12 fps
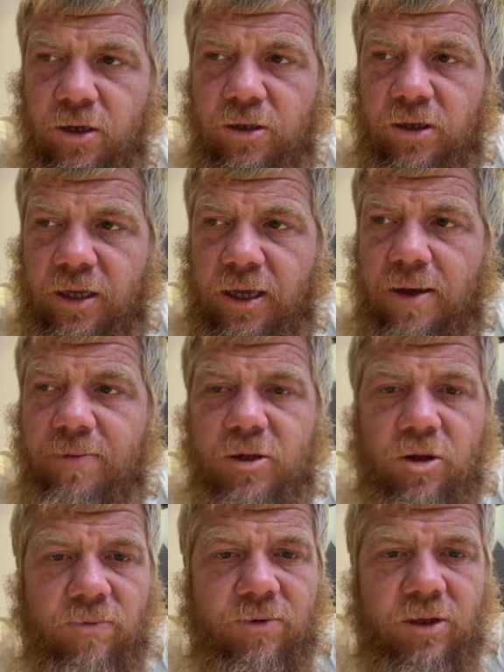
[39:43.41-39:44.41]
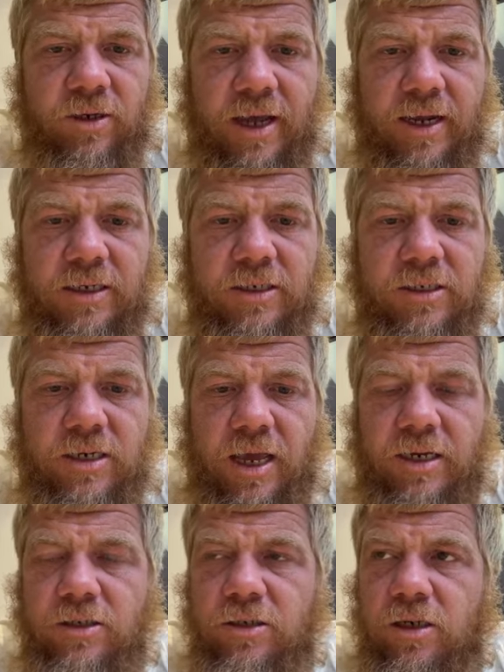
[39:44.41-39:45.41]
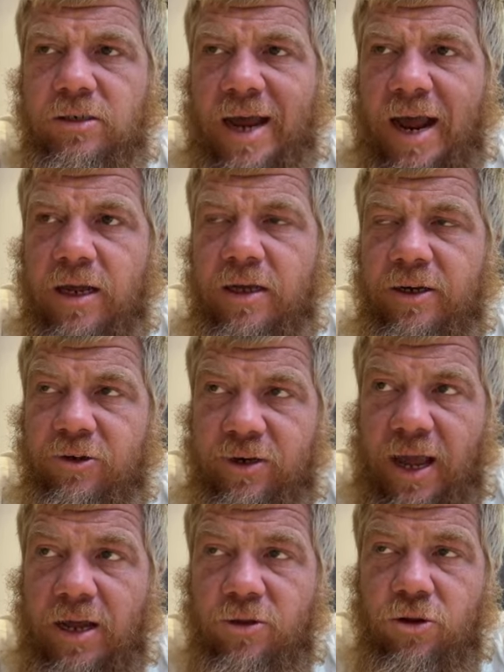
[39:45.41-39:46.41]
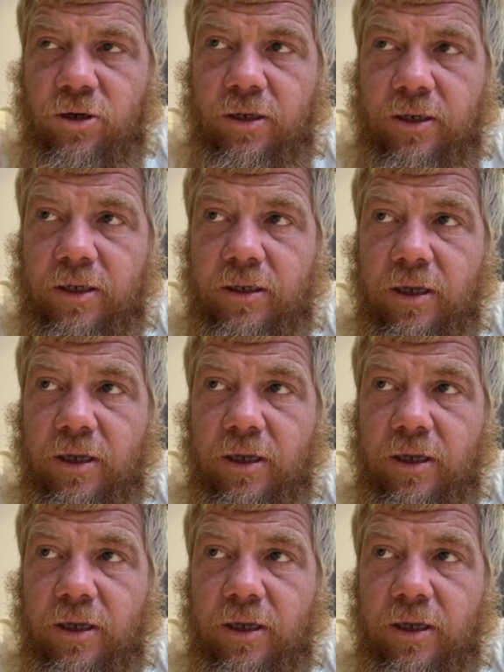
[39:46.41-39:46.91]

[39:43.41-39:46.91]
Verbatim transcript: the image of the United States na internationally,